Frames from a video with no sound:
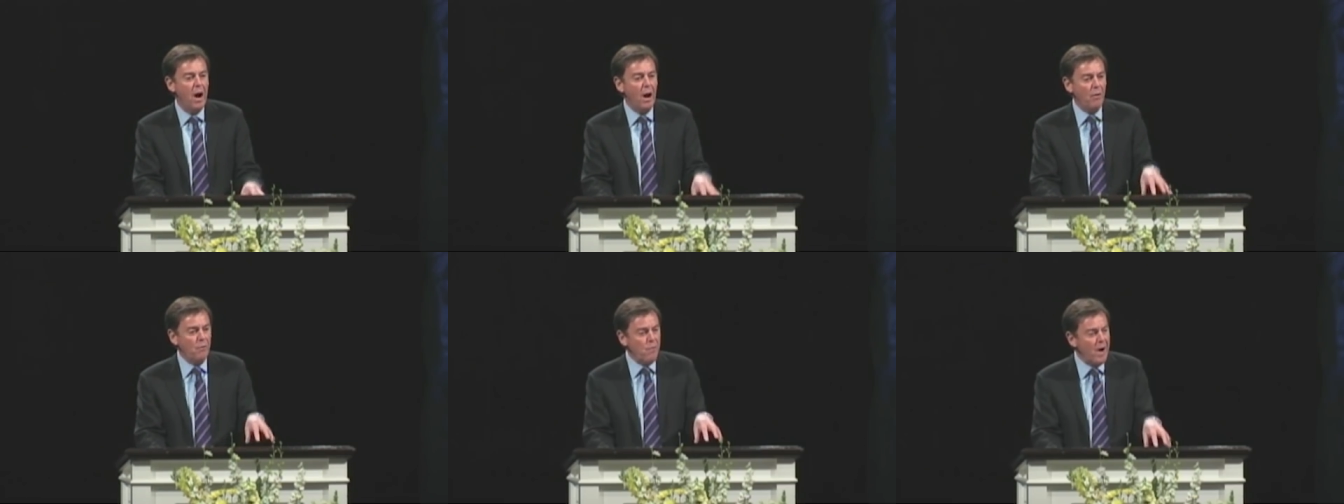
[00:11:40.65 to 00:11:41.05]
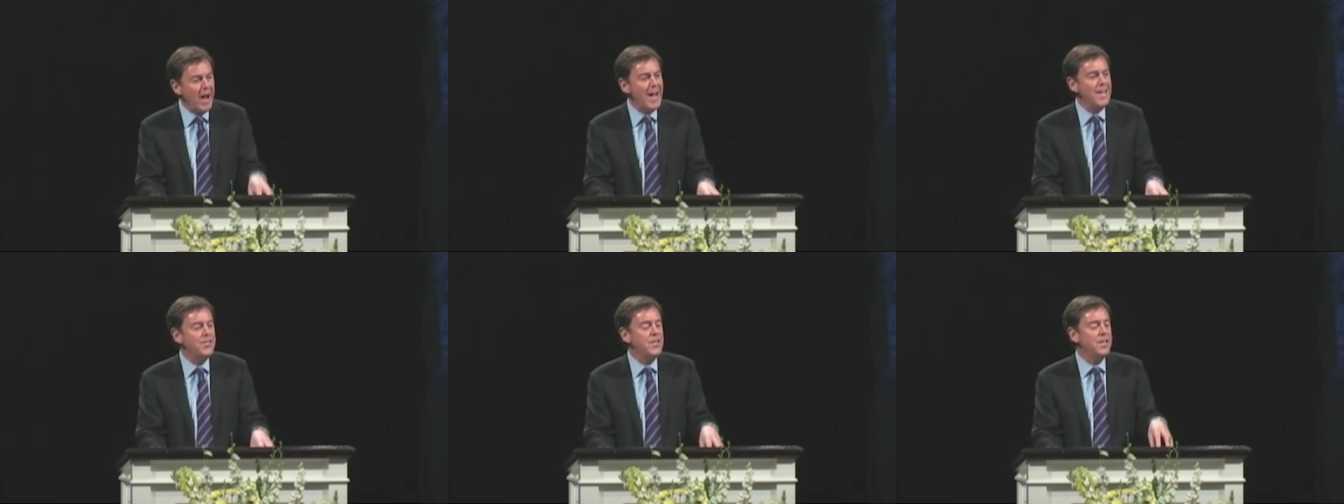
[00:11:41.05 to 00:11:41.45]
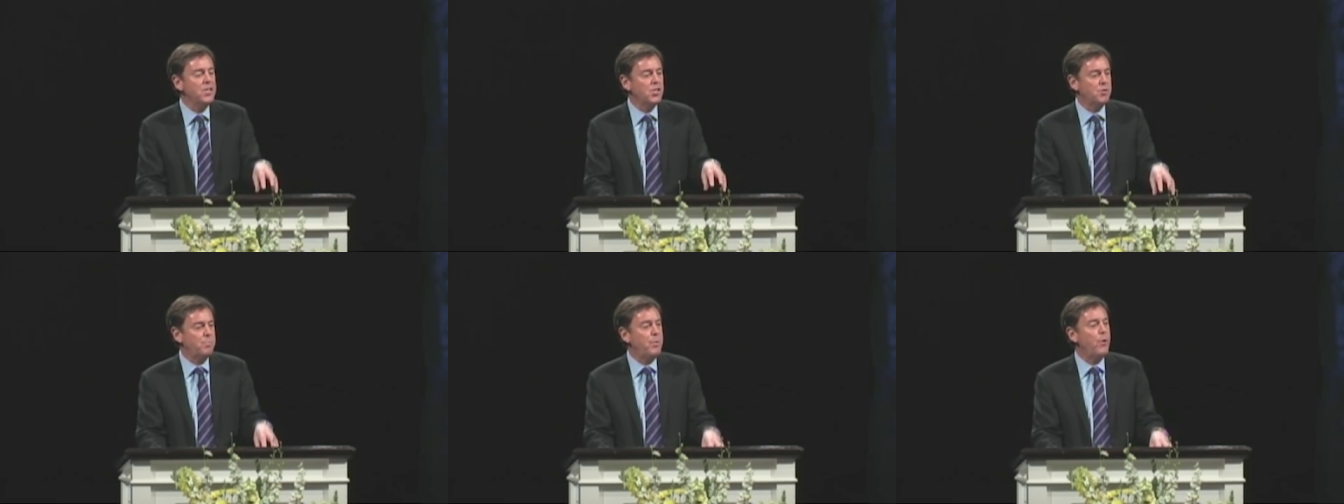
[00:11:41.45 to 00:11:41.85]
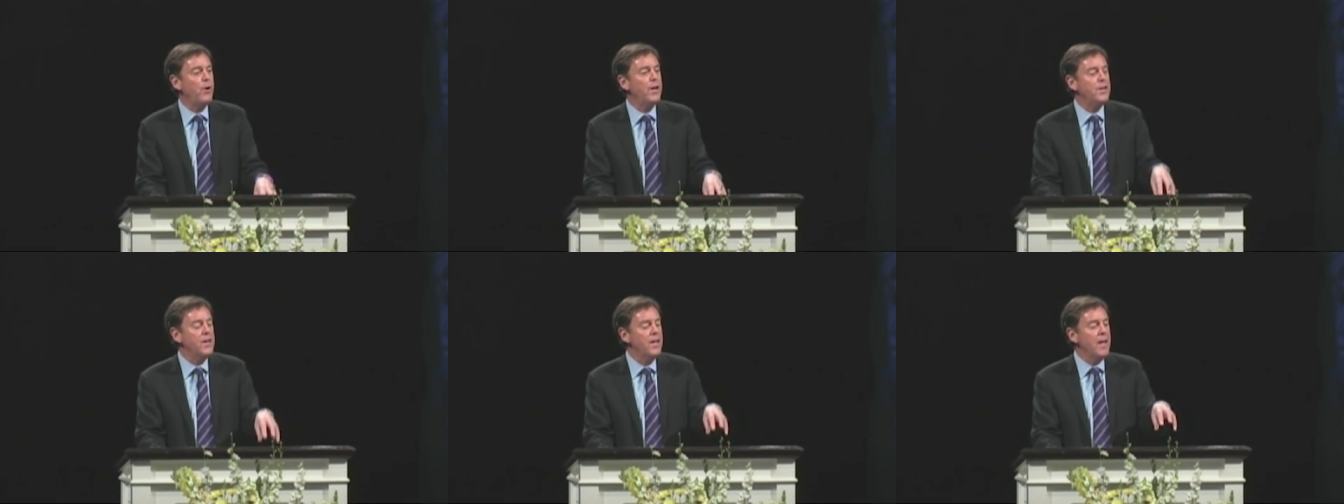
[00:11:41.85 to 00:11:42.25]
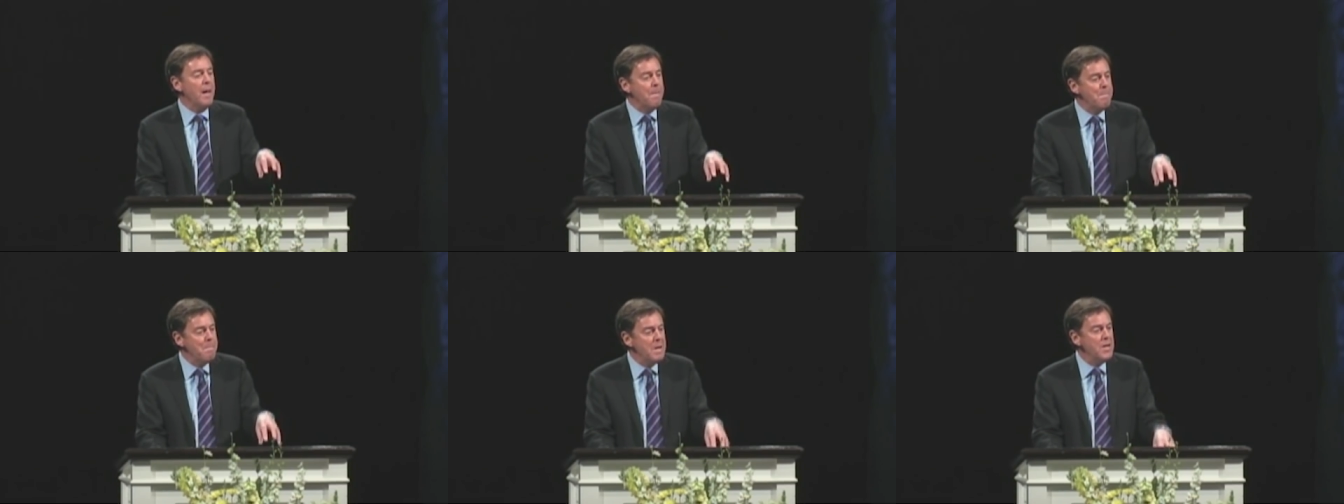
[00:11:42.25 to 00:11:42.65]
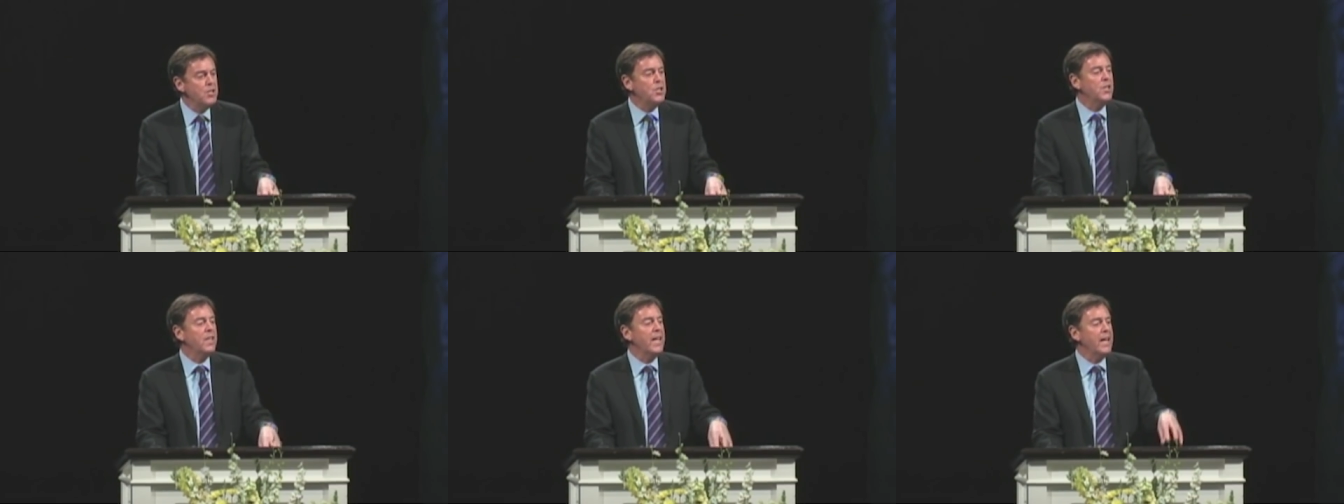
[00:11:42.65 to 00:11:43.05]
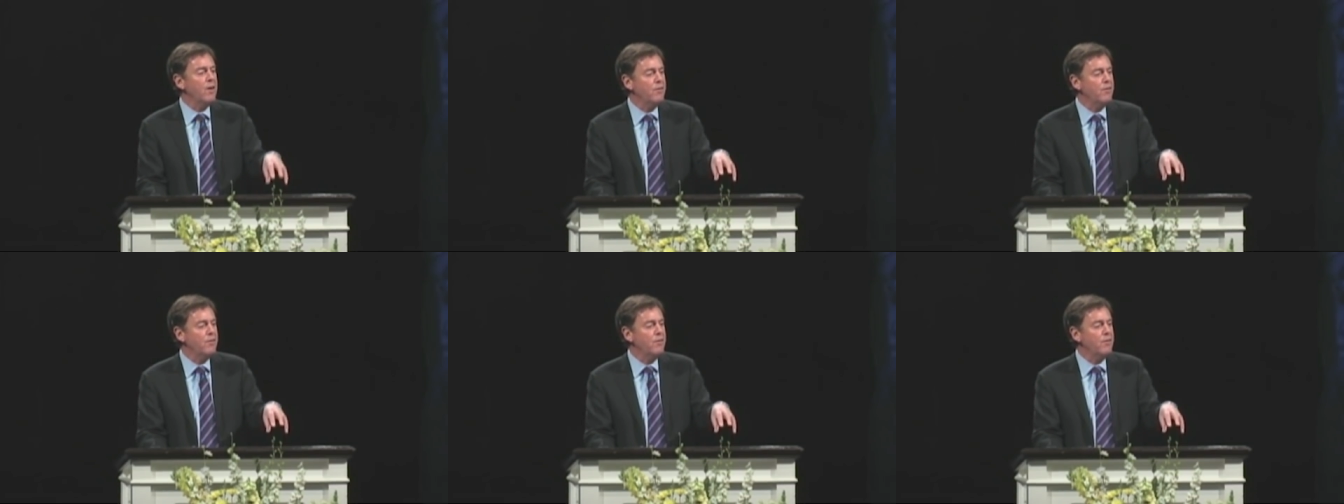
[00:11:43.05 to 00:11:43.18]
a rising spirit immediately